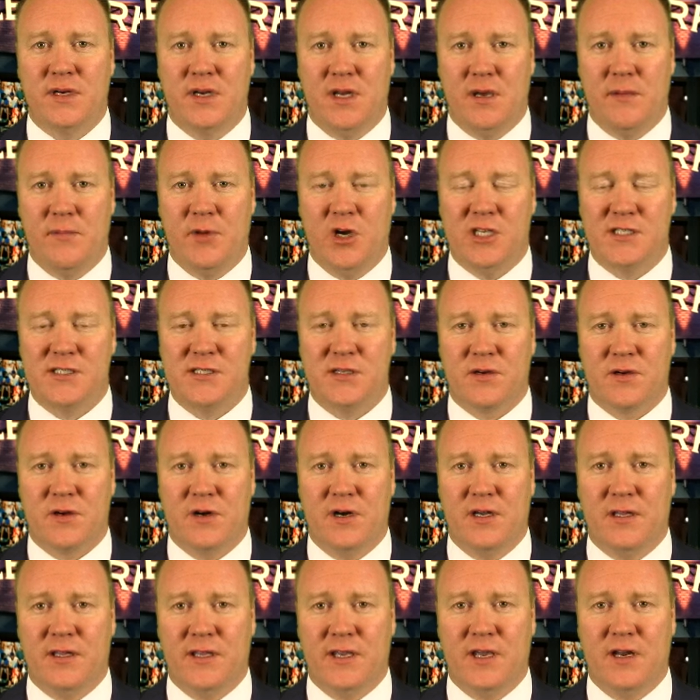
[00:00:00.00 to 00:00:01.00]
and I'm also
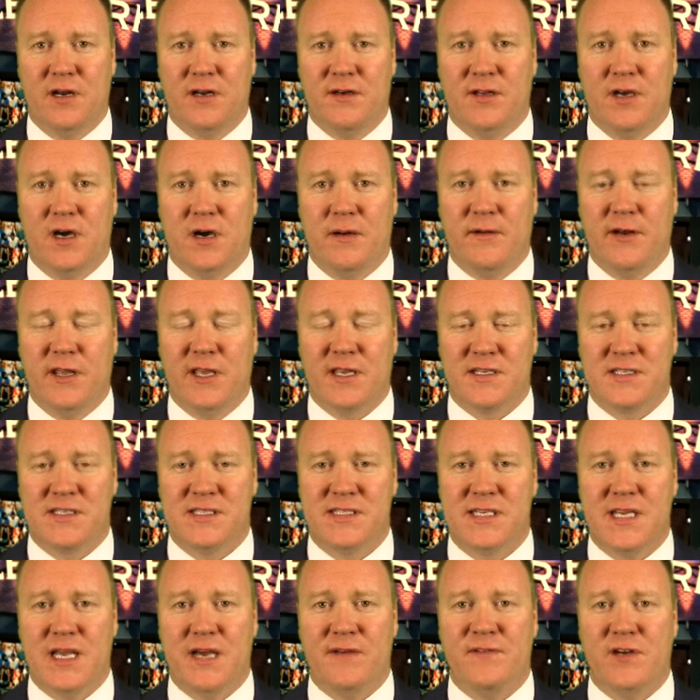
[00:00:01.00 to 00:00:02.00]
currently on a dominating
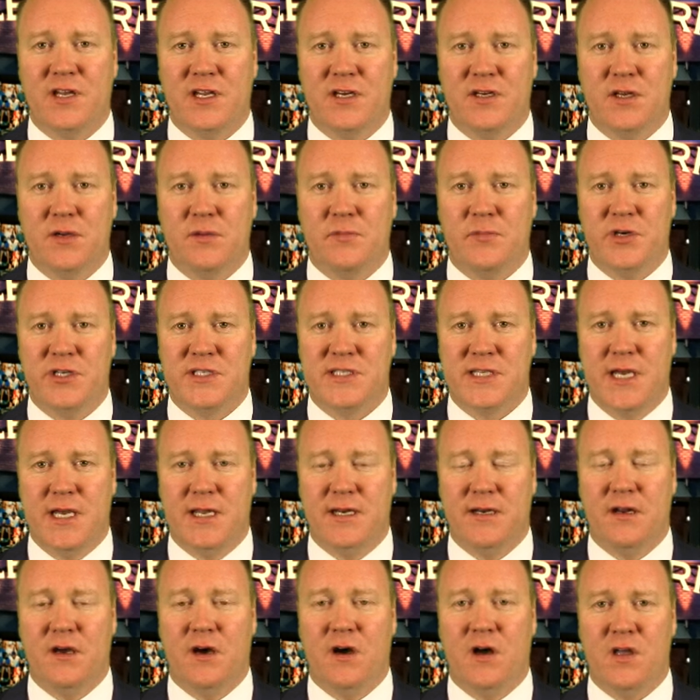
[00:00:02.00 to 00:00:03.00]

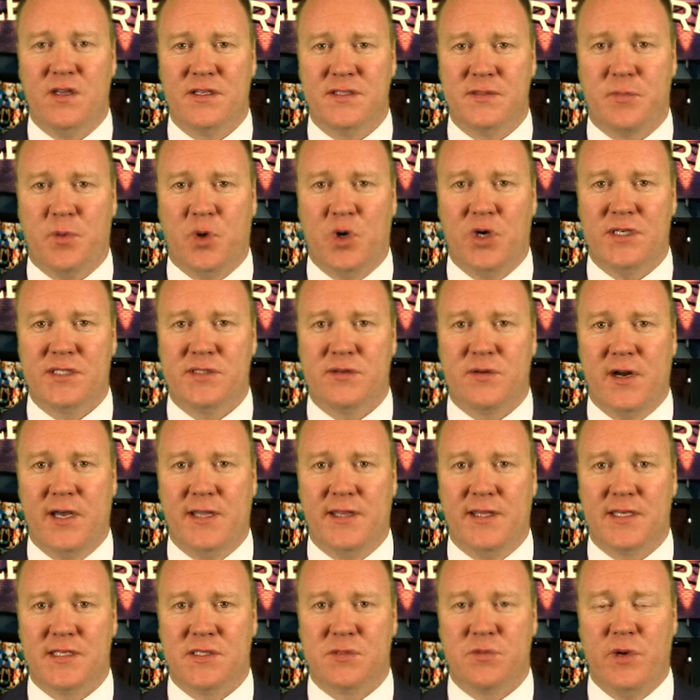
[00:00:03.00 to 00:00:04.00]
72% all sports
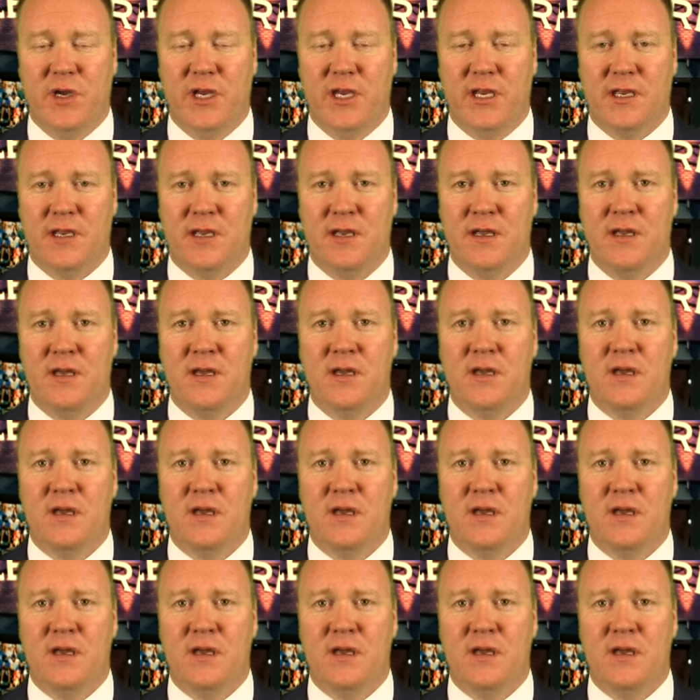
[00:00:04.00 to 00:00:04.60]
run this week.